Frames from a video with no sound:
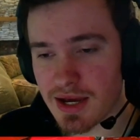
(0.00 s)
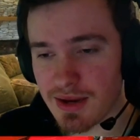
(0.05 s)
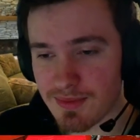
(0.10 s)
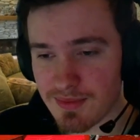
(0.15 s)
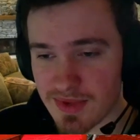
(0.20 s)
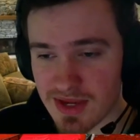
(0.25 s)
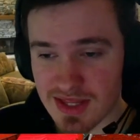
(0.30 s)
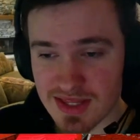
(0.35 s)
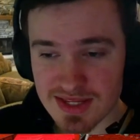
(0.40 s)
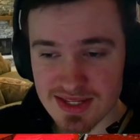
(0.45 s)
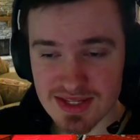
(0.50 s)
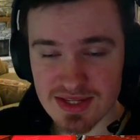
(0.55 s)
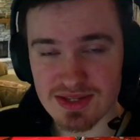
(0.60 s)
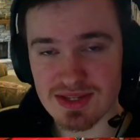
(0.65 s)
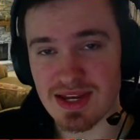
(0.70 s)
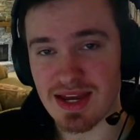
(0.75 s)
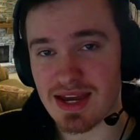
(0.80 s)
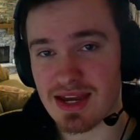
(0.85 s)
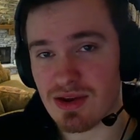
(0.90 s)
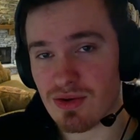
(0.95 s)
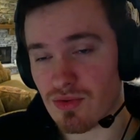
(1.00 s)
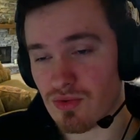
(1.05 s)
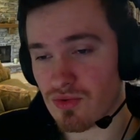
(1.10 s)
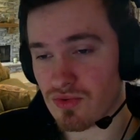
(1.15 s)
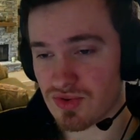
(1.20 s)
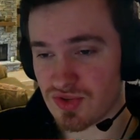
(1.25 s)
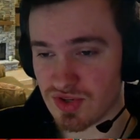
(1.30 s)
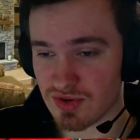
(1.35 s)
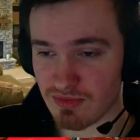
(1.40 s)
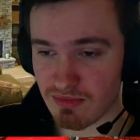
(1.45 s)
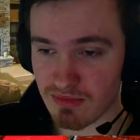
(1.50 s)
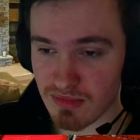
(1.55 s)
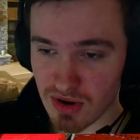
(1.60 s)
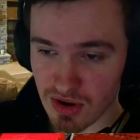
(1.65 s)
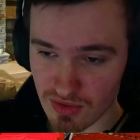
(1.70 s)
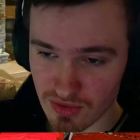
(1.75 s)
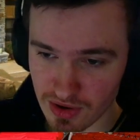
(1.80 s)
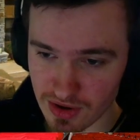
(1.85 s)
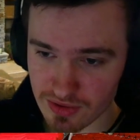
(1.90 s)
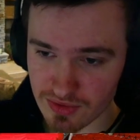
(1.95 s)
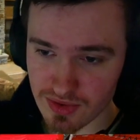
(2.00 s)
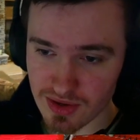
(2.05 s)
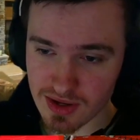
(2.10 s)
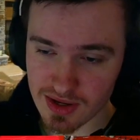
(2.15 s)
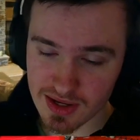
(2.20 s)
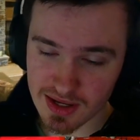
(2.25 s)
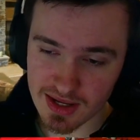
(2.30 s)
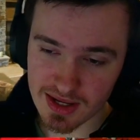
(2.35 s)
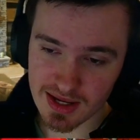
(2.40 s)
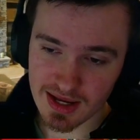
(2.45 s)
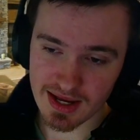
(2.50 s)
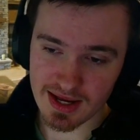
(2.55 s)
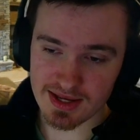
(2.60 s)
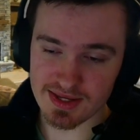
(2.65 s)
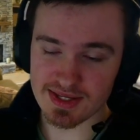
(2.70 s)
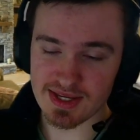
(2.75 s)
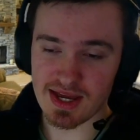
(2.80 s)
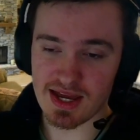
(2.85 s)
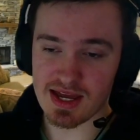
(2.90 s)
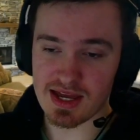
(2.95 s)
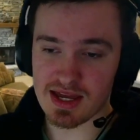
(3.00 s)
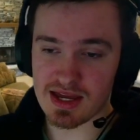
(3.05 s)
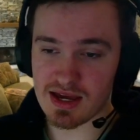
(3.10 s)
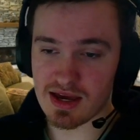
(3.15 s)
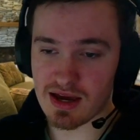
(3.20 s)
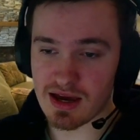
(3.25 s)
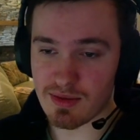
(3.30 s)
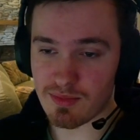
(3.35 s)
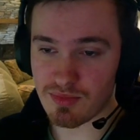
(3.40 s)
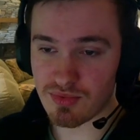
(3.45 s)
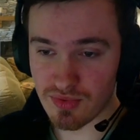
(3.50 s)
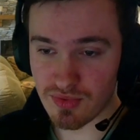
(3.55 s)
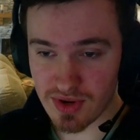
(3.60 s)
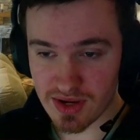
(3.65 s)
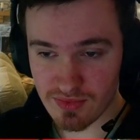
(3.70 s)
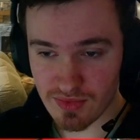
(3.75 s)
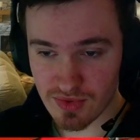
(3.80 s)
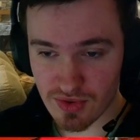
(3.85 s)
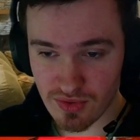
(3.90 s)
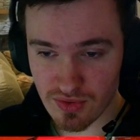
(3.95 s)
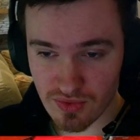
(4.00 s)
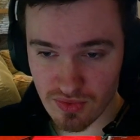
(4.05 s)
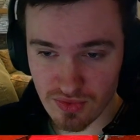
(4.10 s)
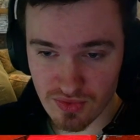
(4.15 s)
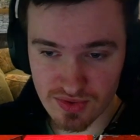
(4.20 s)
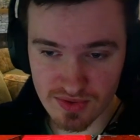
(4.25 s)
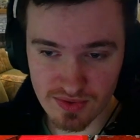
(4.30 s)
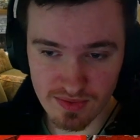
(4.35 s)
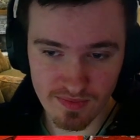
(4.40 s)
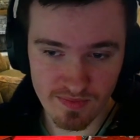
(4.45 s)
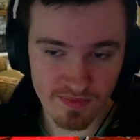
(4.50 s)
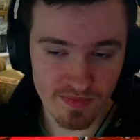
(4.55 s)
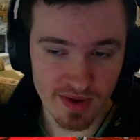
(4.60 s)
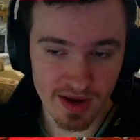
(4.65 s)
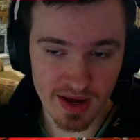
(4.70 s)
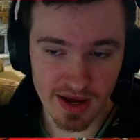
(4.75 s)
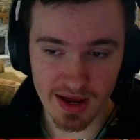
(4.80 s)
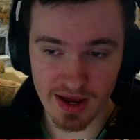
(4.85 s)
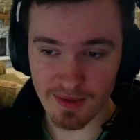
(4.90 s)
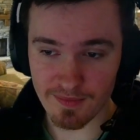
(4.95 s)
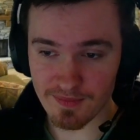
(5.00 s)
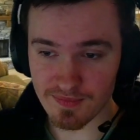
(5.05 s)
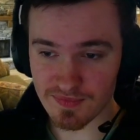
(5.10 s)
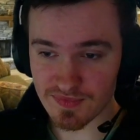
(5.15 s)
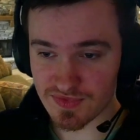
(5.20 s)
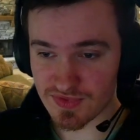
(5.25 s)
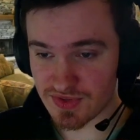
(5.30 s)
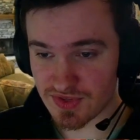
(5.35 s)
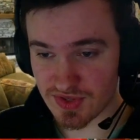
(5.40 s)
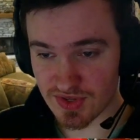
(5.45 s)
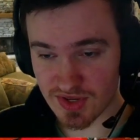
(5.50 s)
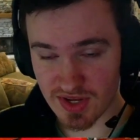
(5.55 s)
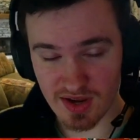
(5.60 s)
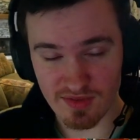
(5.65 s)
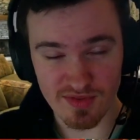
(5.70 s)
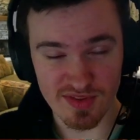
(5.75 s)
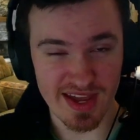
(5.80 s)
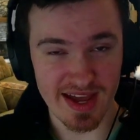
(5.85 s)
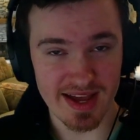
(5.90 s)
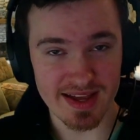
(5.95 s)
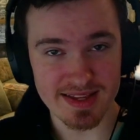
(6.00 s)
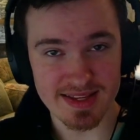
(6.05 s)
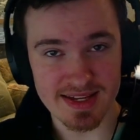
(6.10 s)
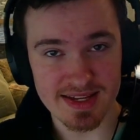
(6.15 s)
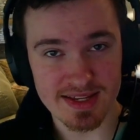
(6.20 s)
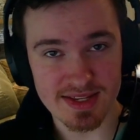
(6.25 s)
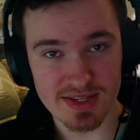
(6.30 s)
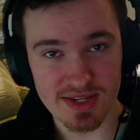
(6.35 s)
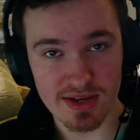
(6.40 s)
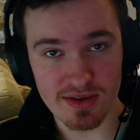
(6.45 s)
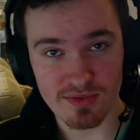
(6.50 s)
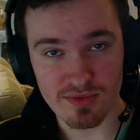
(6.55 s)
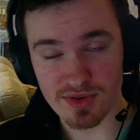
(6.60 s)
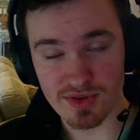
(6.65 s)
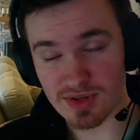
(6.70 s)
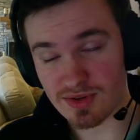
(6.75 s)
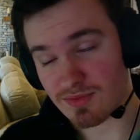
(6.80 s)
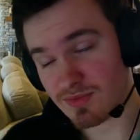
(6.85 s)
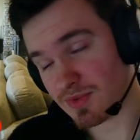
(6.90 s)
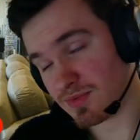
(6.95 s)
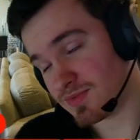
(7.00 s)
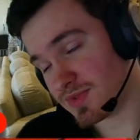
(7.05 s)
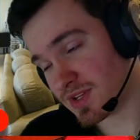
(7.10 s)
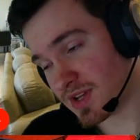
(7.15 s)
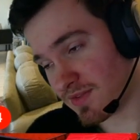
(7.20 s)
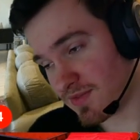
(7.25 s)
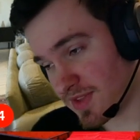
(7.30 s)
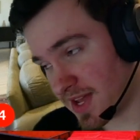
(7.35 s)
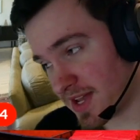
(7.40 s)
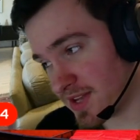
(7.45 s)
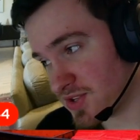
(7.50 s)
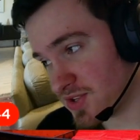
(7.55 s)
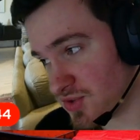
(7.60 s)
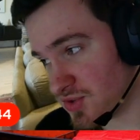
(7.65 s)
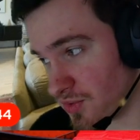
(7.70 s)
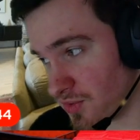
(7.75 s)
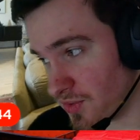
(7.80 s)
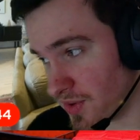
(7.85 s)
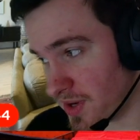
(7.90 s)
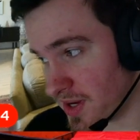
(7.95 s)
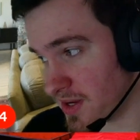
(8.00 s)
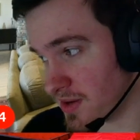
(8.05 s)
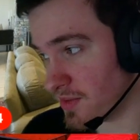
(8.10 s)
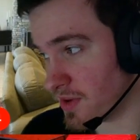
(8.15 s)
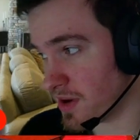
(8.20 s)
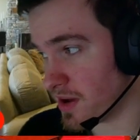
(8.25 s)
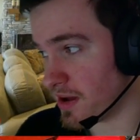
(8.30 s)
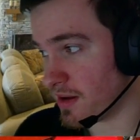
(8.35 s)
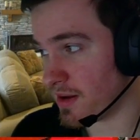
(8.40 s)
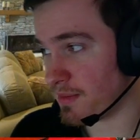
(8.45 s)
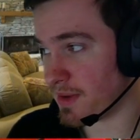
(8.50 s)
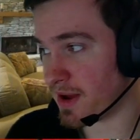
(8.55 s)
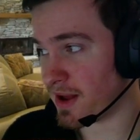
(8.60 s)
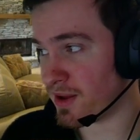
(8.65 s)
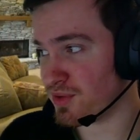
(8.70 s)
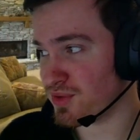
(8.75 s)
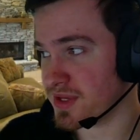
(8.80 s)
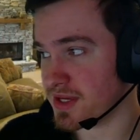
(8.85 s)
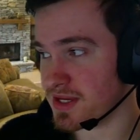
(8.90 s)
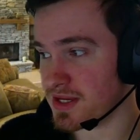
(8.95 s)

either today or tomorrow, as a pre-record, to cover that detail, to cover that story about the